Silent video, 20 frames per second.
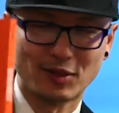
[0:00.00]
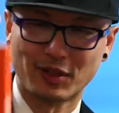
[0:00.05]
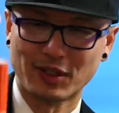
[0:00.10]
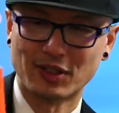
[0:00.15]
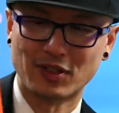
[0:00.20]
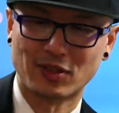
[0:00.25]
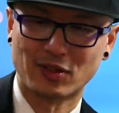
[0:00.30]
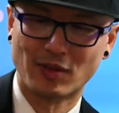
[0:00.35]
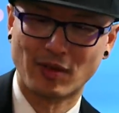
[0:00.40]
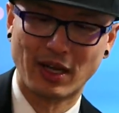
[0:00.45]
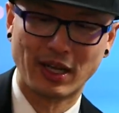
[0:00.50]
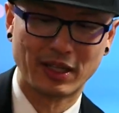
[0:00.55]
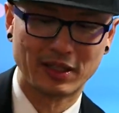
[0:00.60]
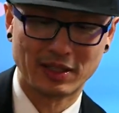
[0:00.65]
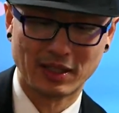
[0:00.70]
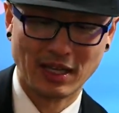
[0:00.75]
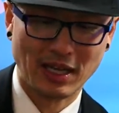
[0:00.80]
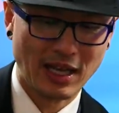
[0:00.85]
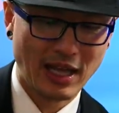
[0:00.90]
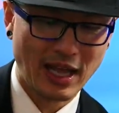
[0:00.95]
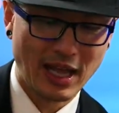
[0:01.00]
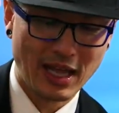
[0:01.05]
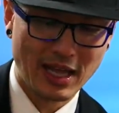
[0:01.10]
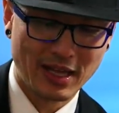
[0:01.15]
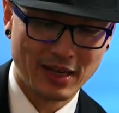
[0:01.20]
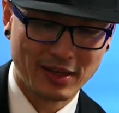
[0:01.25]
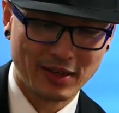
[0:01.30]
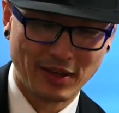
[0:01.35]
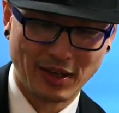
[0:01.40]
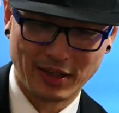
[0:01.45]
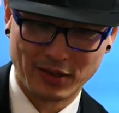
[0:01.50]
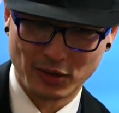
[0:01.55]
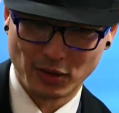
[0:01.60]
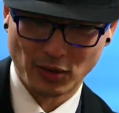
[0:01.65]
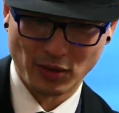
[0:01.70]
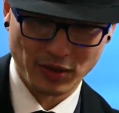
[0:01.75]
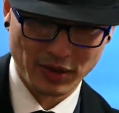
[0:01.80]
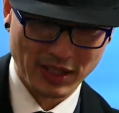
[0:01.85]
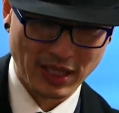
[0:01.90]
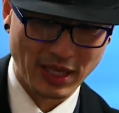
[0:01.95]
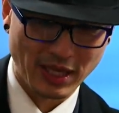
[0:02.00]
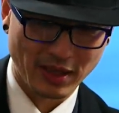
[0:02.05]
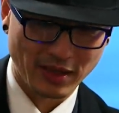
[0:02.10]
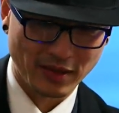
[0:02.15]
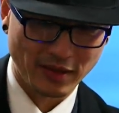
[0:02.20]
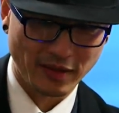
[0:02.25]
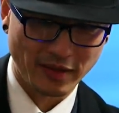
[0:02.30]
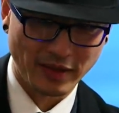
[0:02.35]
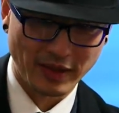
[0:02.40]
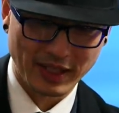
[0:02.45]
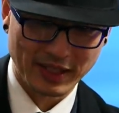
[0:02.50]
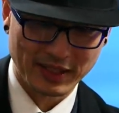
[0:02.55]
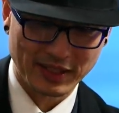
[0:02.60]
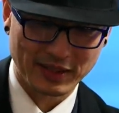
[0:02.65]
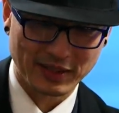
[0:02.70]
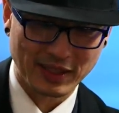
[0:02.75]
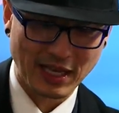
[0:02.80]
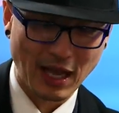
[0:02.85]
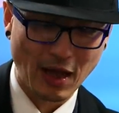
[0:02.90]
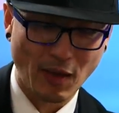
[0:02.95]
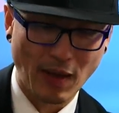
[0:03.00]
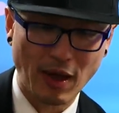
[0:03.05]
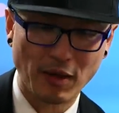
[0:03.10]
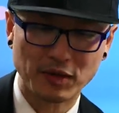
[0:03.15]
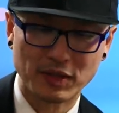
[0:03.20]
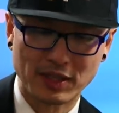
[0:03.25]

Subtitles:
So this is great. And as you were saying, this is now